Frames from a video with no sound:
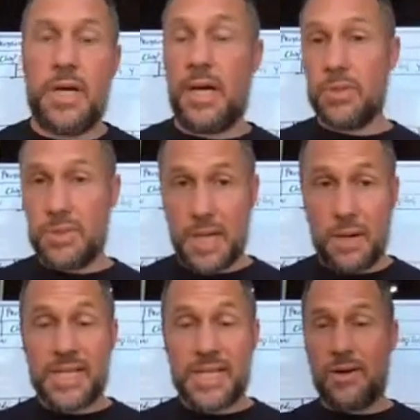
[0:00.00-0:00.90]
I
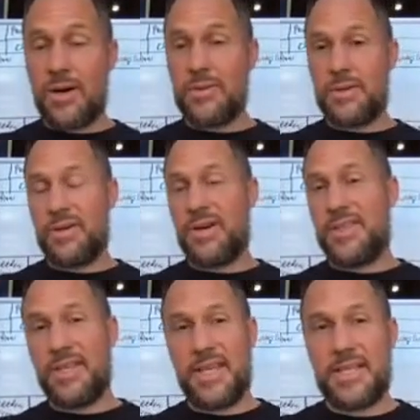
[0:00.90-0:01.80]
would get on there though. I
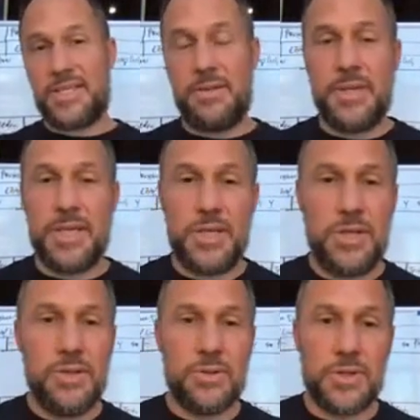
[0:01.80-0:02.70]
think that's going to be
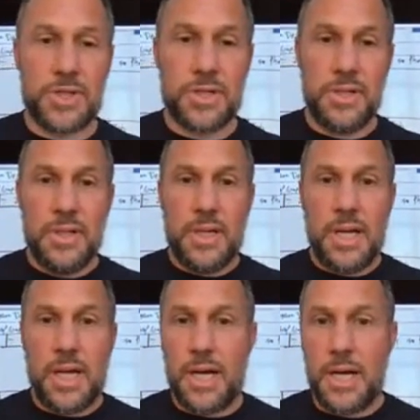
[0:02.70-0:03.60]
huge.
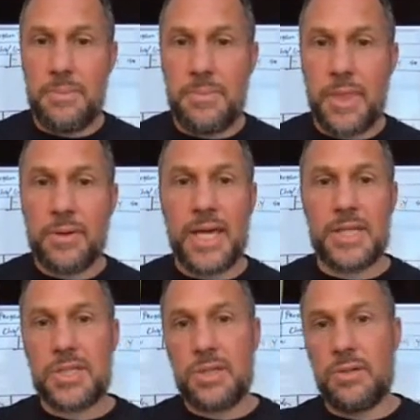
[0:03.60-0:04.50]
Okay,
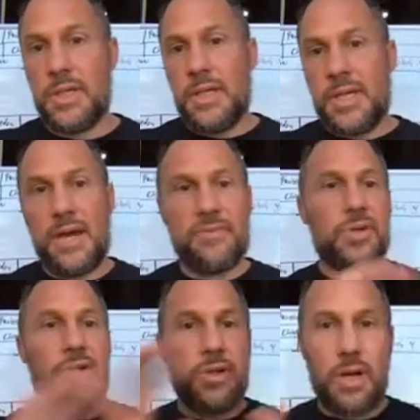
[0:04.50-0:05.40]
so
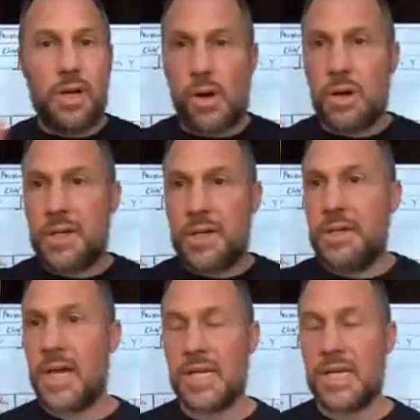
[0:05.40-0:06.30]
everyone good on marketing?
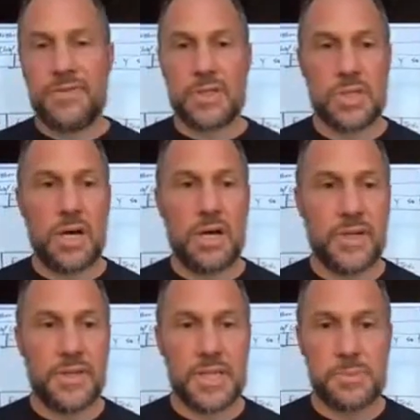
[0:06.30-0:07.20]
You guys feel solved
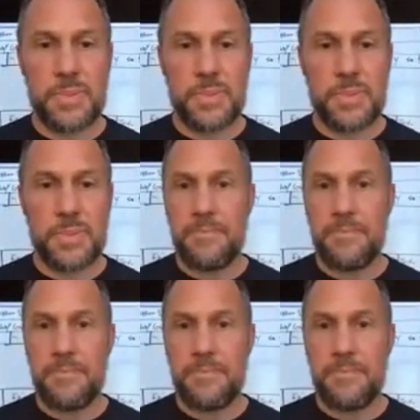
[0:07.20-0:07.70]
on this bucket?